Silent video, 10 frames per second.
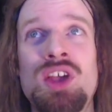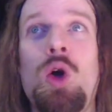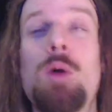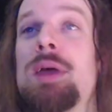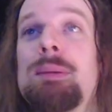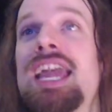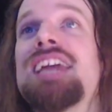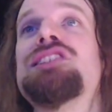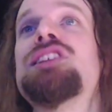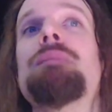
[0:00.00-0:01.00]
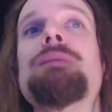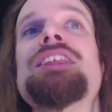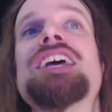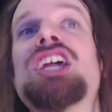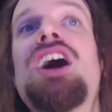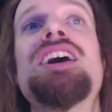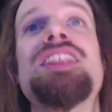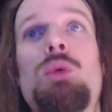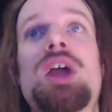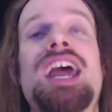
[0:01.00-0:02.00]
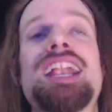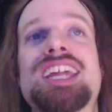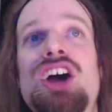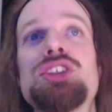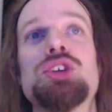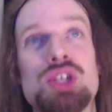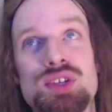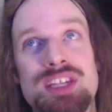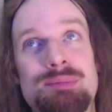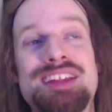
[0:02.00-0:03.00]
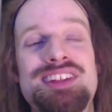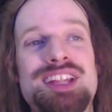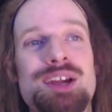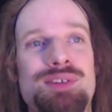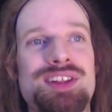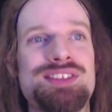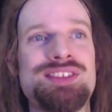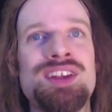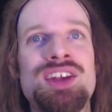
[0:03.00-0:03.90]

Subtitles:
Or maybe, hey, maybe the gun, what kind of gun you're using makes a difference.